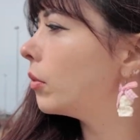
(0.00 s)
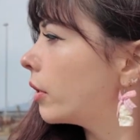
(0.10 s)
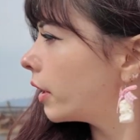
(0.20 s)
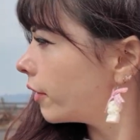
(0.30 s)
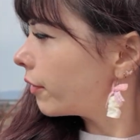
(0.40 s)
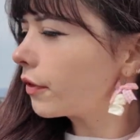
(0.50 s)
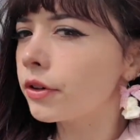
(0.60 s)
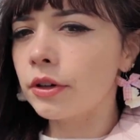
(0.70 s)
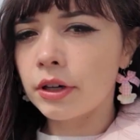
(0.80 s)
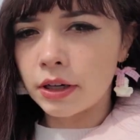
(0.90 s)
walking
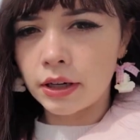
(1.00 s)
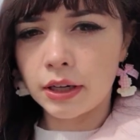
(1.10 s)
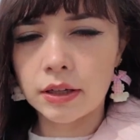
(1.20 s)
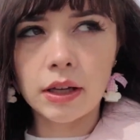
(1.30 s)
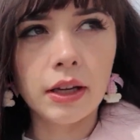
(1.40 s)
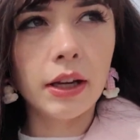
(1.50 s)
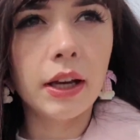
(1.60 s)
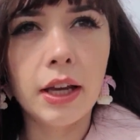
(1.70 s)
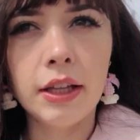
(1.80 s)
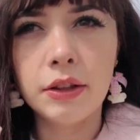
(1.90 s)
through,
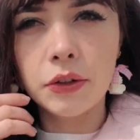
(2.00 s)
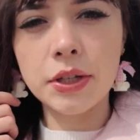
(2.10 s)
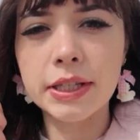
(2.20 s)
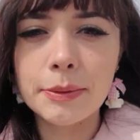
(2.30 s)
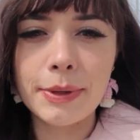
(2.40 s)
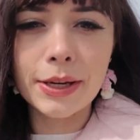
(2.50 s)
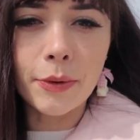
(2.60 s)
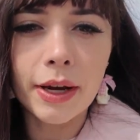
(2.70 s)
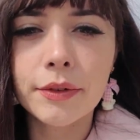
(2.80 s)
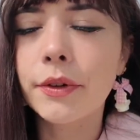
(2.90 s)
it looks to be
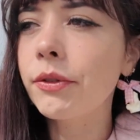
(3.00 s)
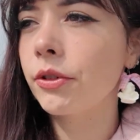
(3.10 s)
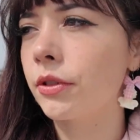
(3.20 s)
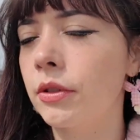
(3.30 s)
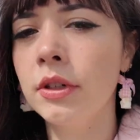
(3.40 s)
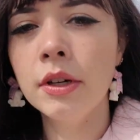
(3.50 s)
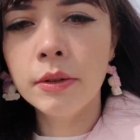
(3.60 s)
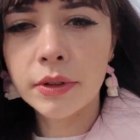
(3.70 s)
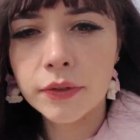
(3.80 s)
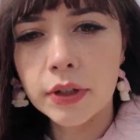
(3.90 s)
quite rural.
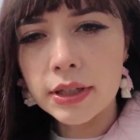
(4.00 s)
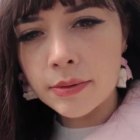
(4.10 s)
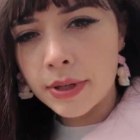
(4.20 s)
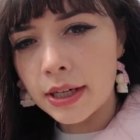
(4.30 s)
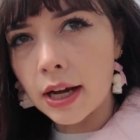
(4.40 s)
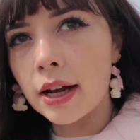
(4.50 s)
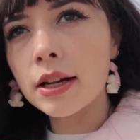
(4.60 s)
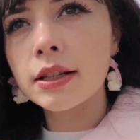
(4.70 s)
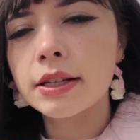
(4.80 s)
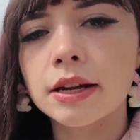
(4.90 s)
We've got some like gardens